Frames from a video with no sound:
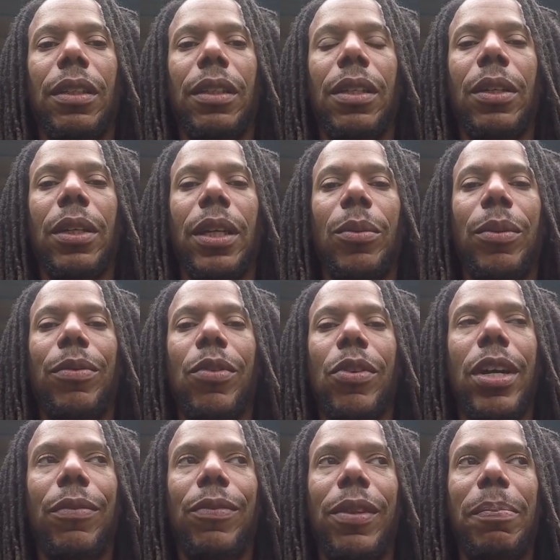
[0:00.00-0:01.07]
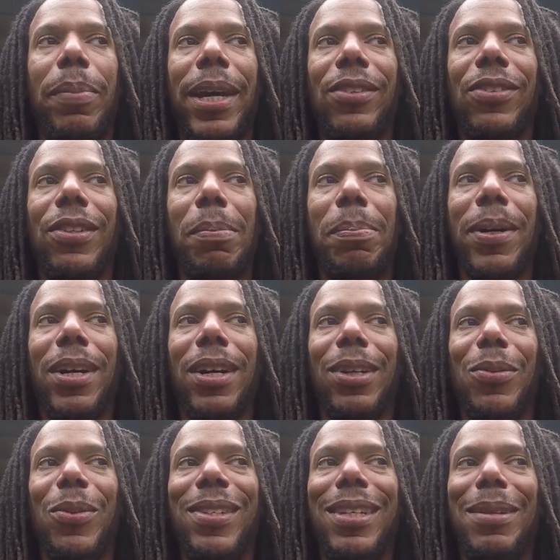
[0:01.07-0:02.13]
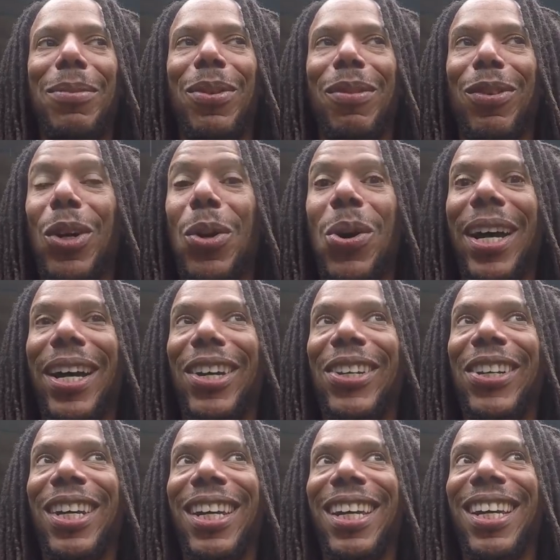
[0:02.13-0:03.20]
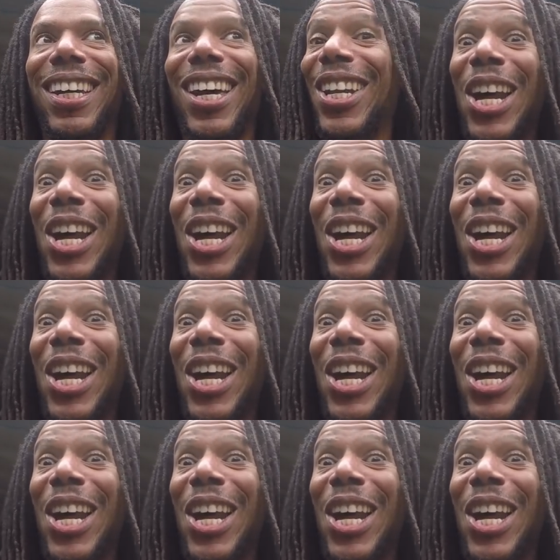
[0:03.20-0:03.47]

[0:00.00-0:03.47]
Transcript: Okay, we've arrived in Battersea Park and we seem to have acquired a